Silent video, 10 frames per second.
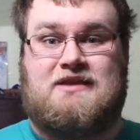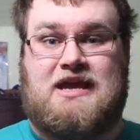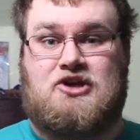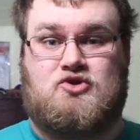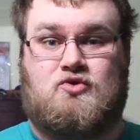
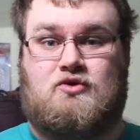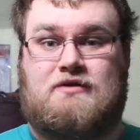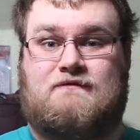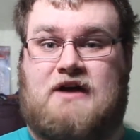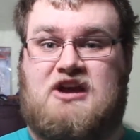the actual
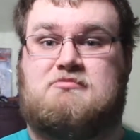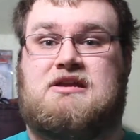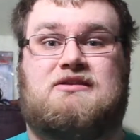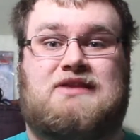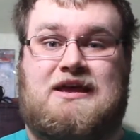
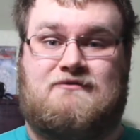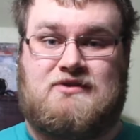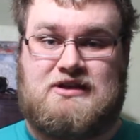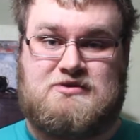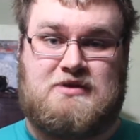environment that
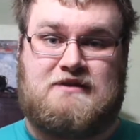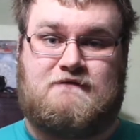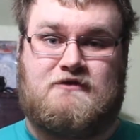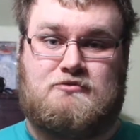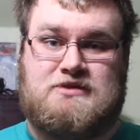everything's being
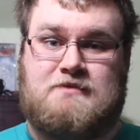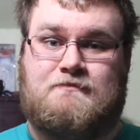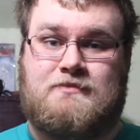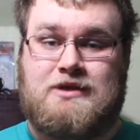filmed in.